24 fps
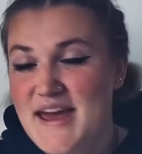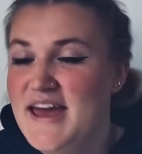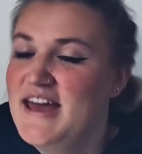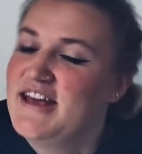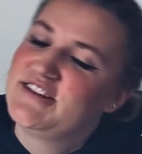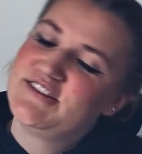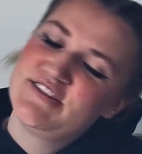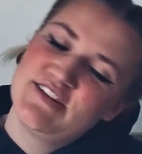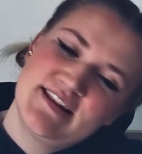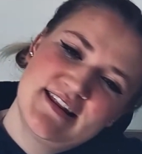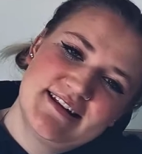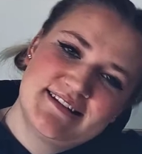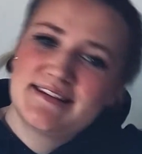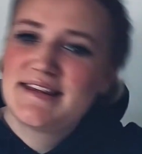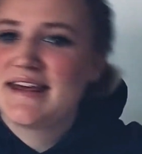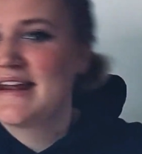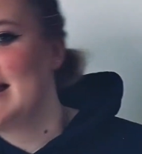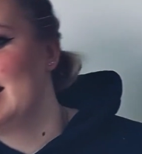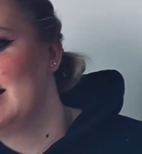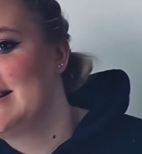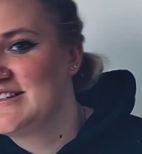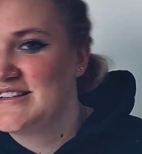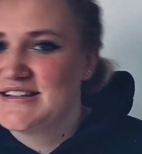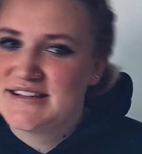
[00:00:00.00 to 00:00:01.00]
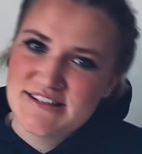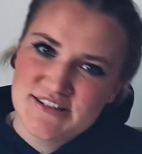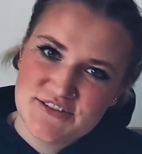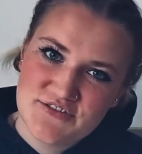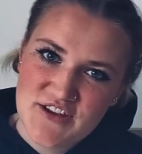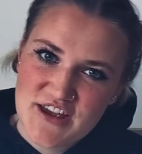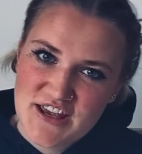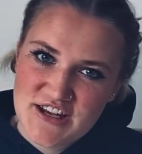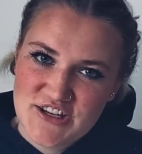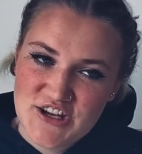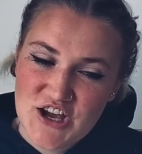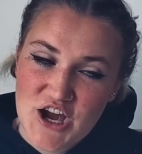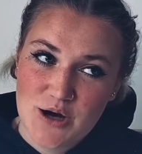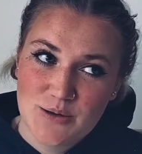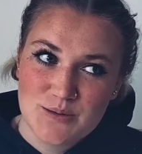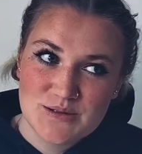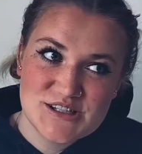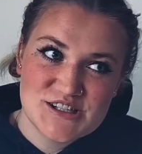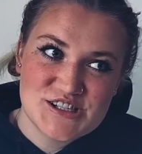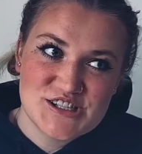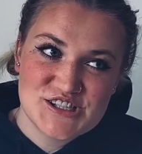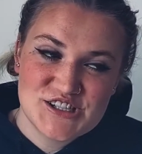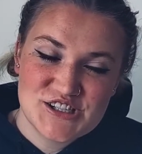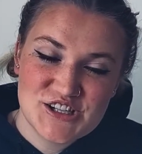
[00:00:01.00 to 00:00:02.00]
So let's get into this video and
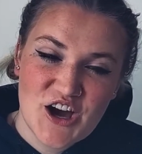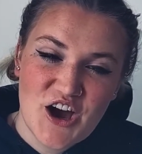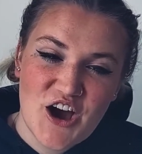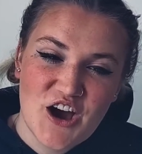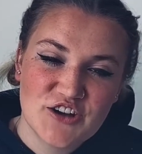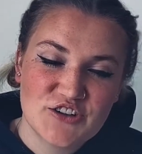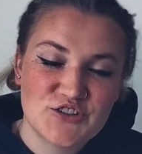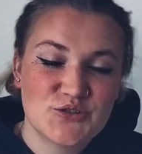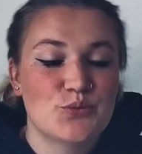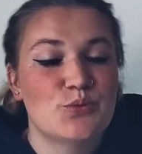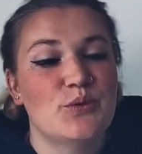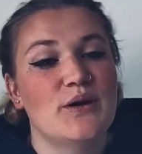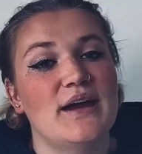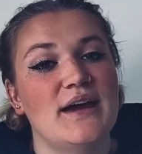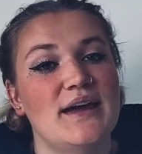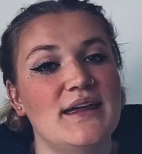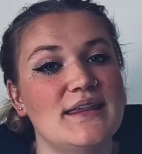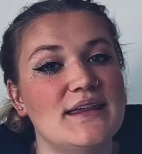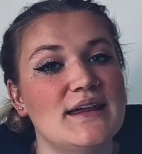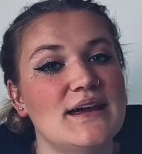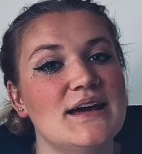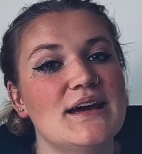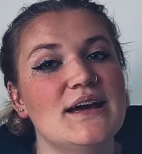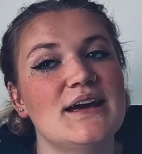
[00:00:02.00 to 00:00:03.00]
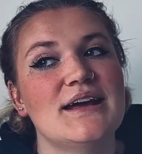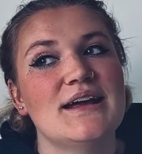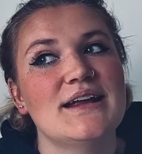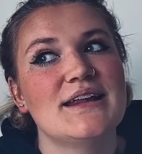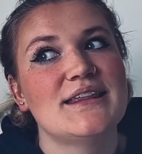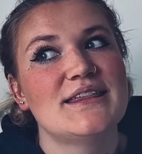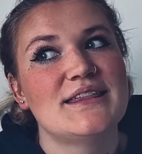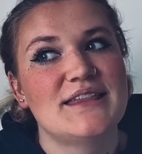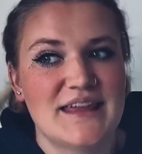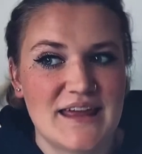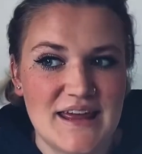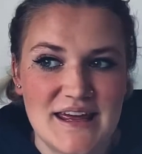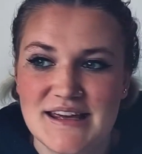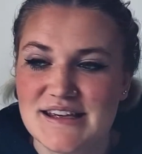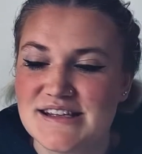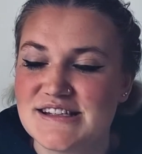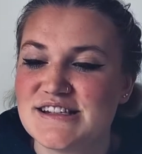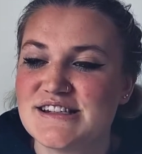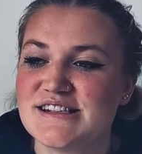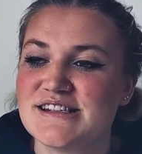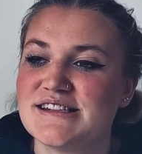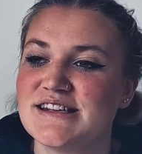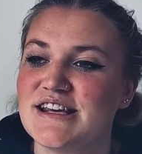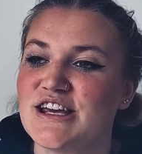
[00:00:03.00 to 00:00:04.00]
start with
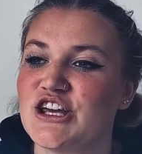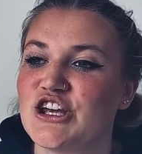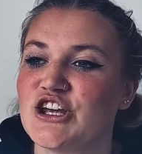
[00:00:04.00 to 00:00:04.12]
things